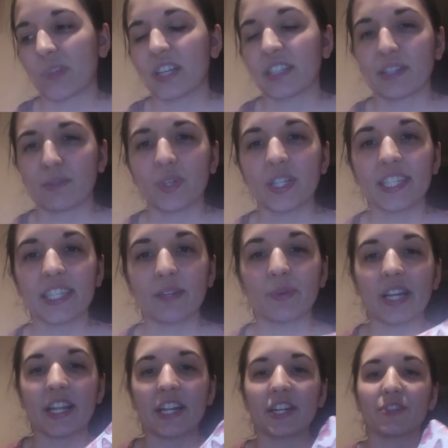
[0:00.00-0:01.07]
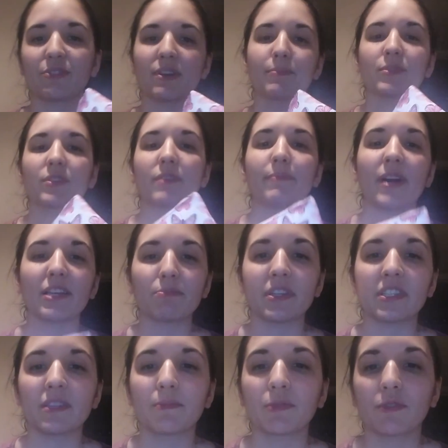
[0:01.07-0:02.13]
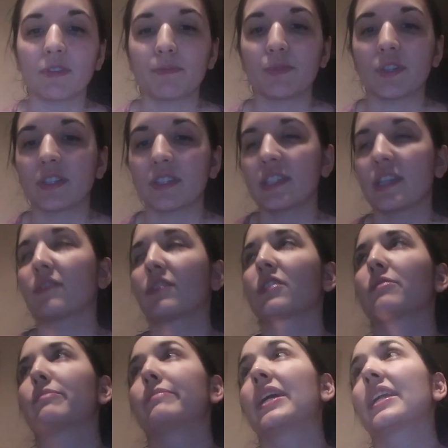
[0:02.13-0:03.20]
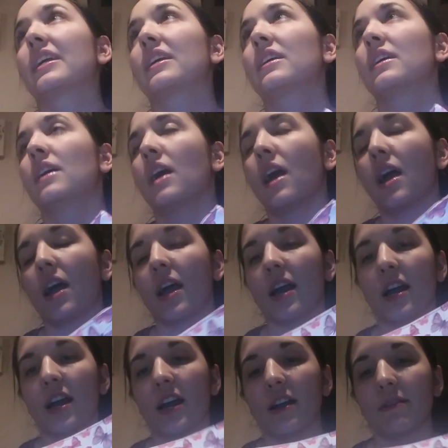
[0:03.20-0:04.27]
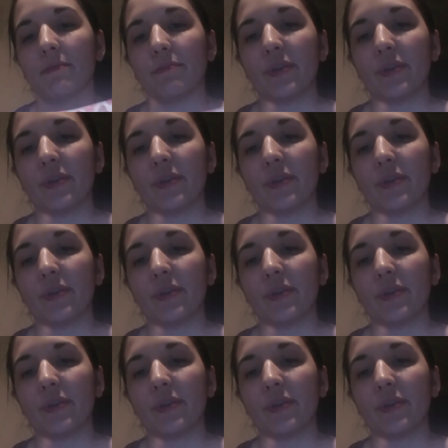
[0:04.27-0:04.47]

So I recently went on a trip, so I paused my subscription, saved a little money. I'm